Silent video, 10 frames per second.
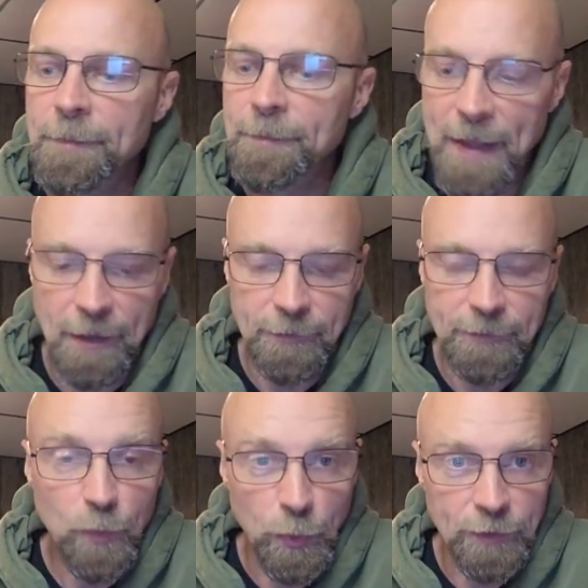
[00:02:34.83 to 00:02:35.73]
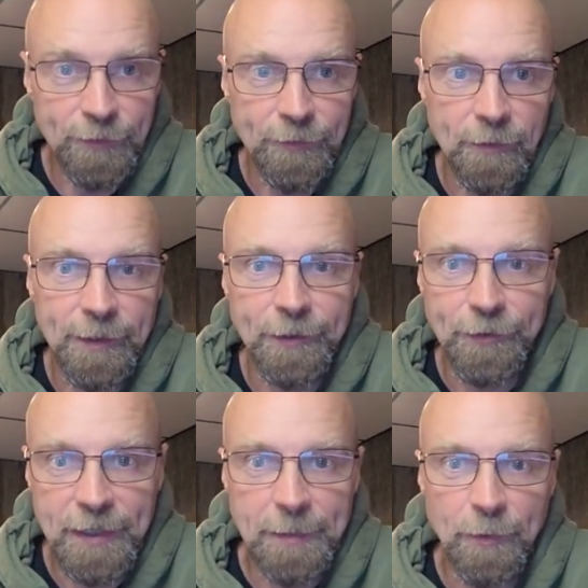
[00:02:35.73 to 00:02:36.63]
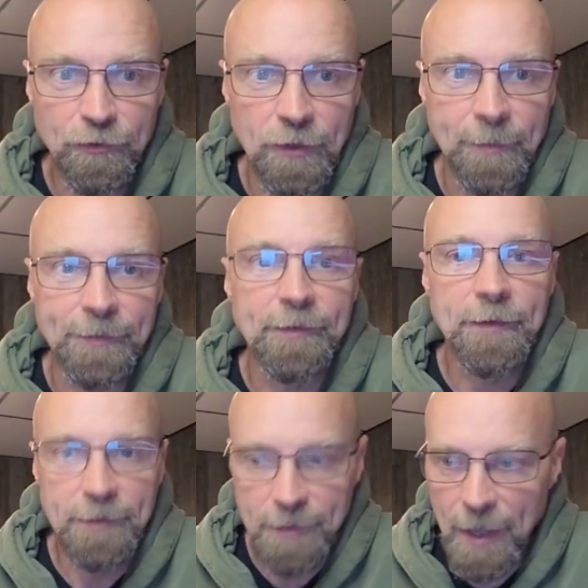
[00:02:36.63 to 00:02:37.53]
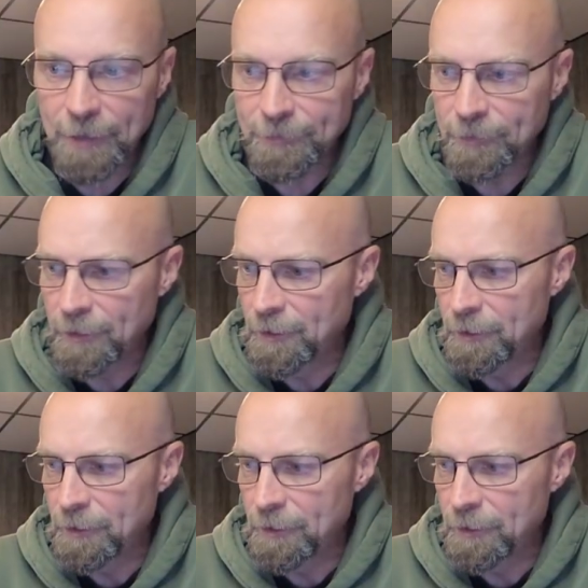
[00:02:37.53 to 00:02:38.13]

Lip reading: Now, will it delay your chemo treatments? Yes.